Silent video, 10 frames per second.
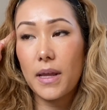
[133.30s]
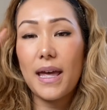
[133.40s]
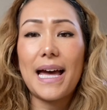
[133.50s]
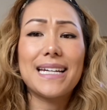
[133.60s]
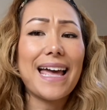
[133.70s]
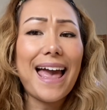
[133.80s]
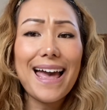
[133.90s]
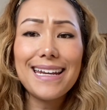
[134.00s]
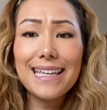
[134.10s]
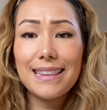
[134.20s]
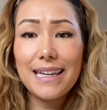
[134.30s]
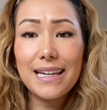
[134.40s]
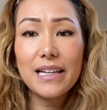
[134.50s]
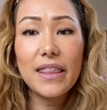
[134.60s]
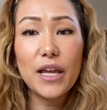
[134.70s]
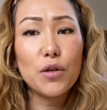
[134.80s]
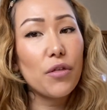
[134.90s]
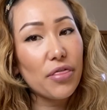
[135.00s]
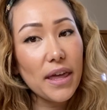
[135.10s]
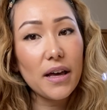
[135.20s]
and anything that you
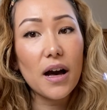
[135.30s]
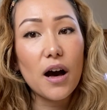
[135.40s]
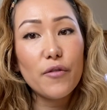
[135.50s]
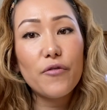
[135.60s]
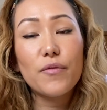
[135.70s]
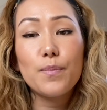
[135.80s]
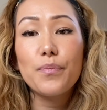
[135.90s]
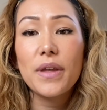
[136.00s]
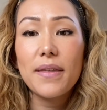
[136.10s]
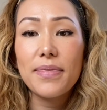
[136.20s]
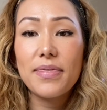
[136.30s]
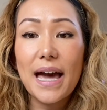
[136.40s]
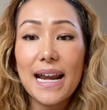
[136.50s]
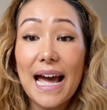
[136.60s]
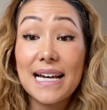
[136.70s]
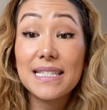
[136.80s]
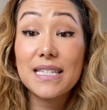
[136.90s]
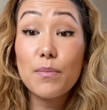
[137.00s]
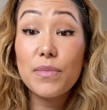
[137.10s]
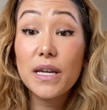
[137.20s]
think of that has
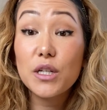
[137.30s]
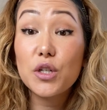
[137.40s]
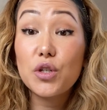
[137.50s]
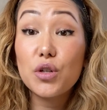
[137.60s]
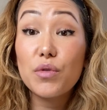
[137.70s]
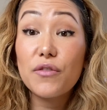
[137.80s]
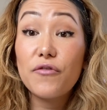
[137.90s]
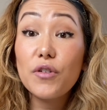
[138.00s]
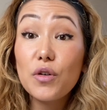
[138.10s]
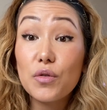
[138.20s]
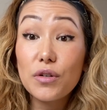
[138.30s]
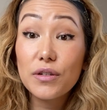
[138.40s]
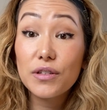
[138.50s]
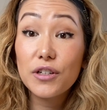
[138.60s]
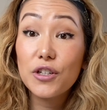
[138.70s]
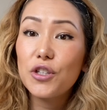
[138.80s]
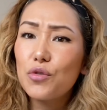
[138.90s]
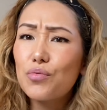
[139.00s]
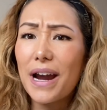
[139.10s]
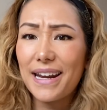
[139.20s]
something to do with food,
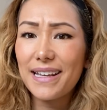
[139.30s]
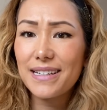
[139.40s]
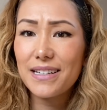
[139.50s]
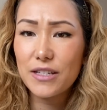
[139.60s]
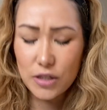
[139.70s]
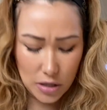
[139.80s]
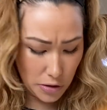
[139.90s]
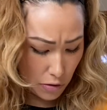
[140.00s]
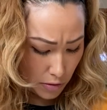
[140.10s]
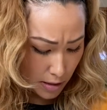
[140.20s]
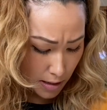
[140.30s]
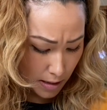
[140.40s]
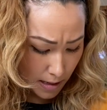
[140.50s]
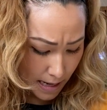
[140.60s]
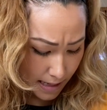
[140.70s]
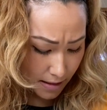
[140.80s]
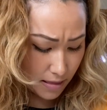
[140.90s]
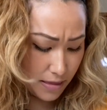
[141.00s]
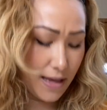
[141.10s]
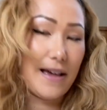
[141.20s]
you write it. So I can
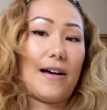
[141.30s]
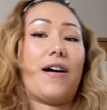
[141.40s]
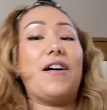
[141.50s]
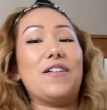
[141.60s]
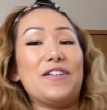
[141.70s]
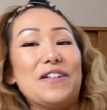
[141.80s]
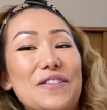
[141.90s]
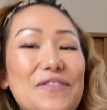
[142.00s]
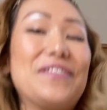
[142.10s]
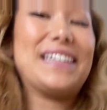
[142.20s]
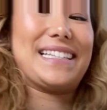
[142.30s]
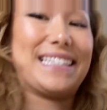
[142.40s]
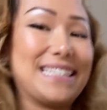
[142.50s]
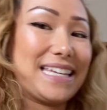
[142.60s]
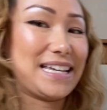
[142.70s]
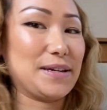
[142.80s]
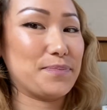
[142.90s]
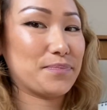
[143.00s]
think of, let's see,